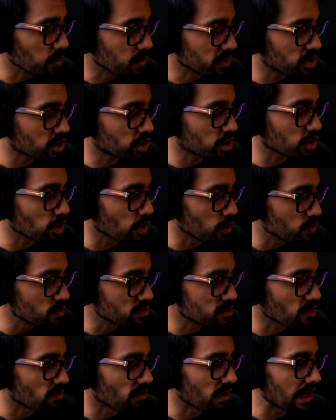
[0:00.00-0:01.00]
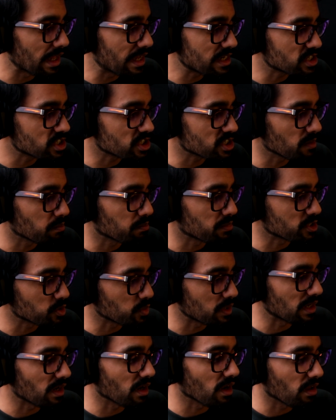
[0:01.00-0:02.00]
which shows the relationship
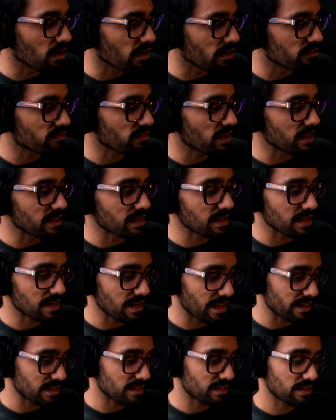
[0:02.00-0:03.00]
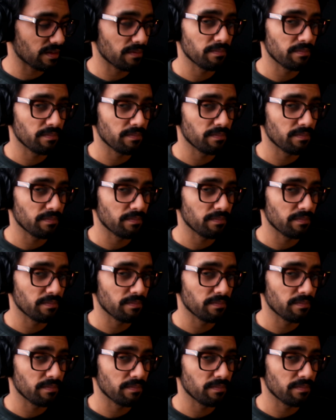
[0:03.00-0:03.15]
between life and death.